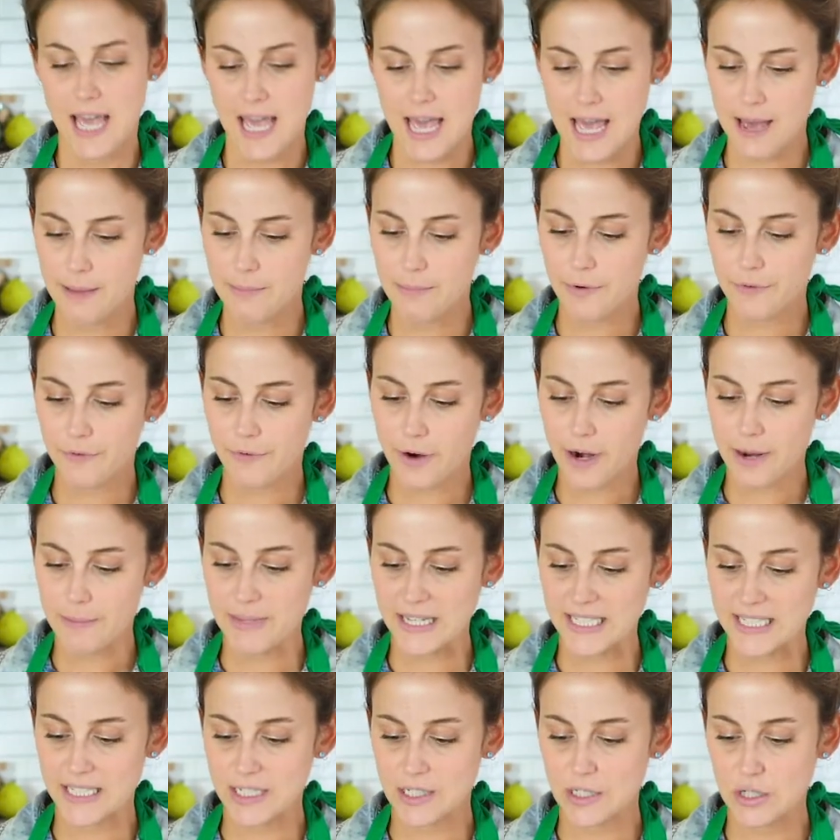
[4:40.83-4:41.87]
And before I
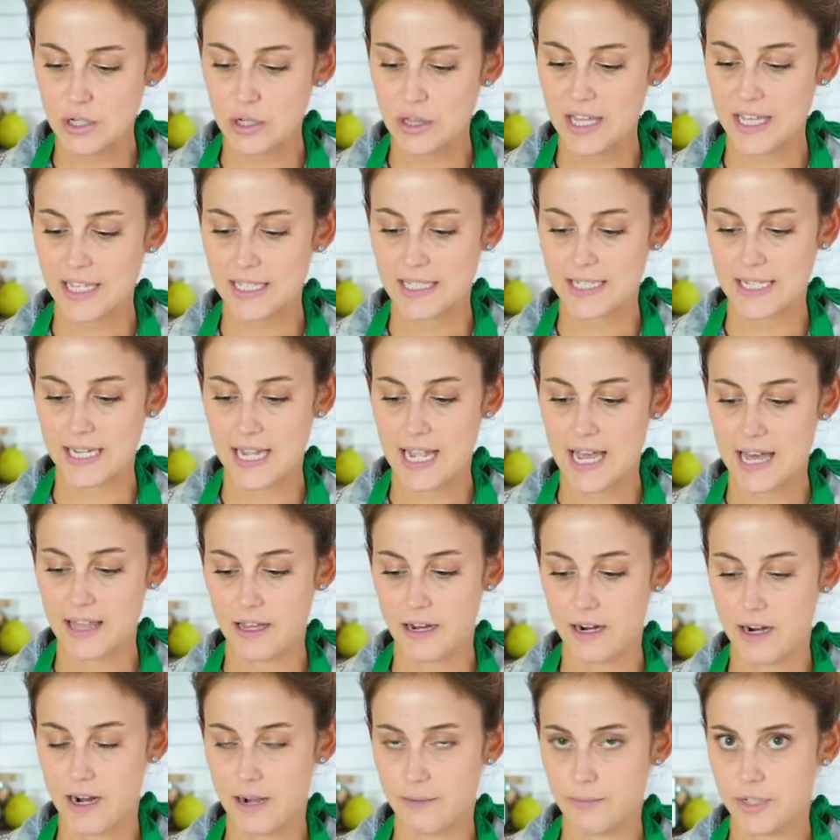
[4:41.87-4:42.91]
mix these 2 things
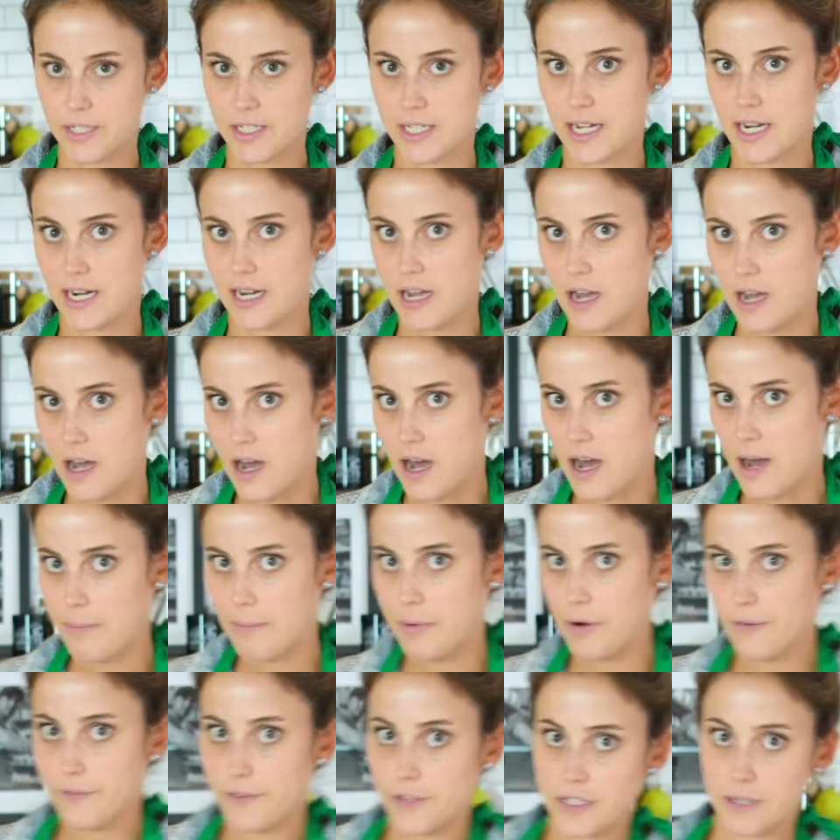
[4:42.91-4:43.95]
together, I'm just gonna hop
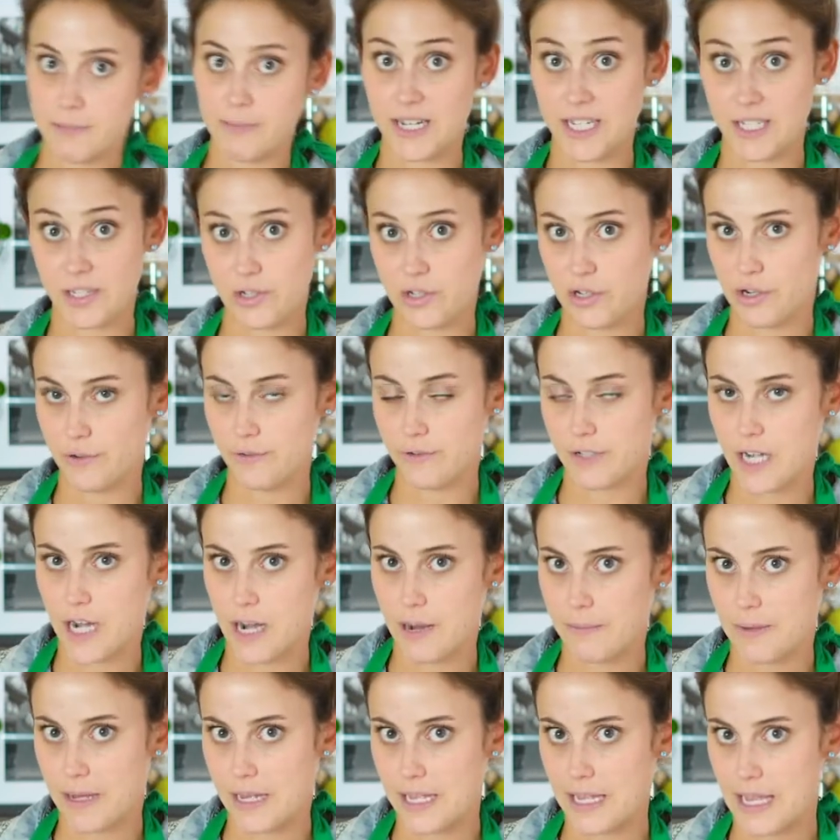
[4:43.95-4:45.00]
over to my
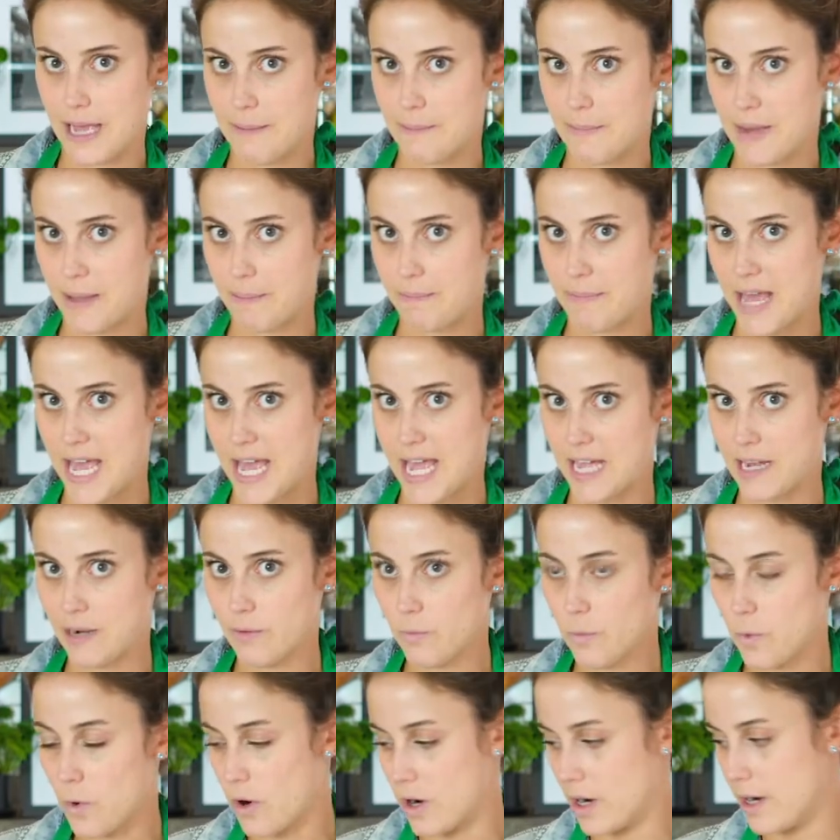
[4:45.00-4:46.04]
stovetop and get my
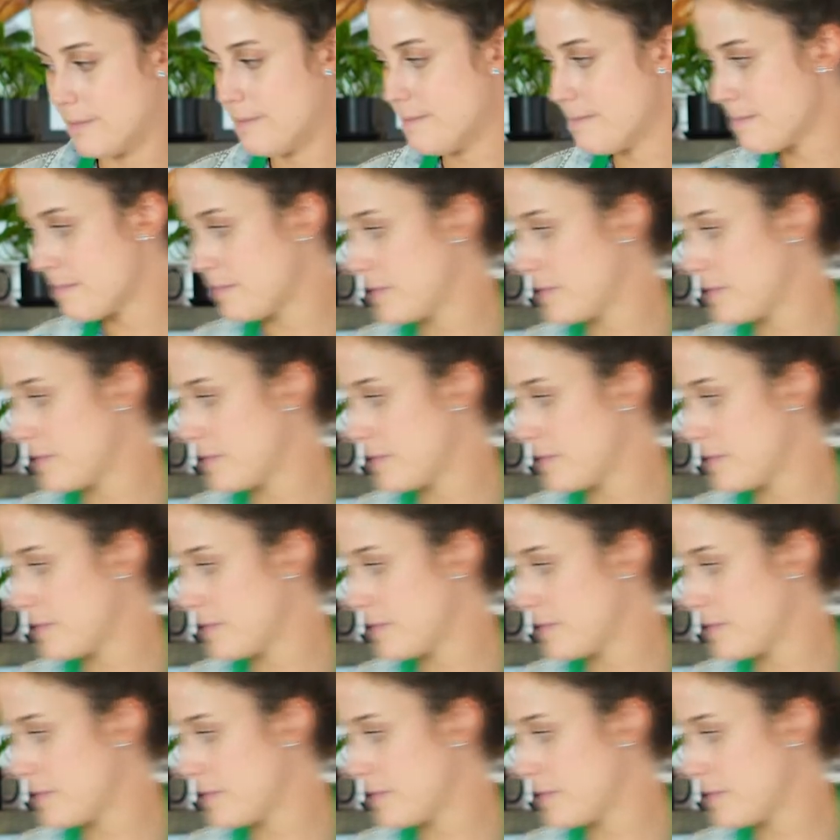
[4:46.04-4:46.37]
pan warm.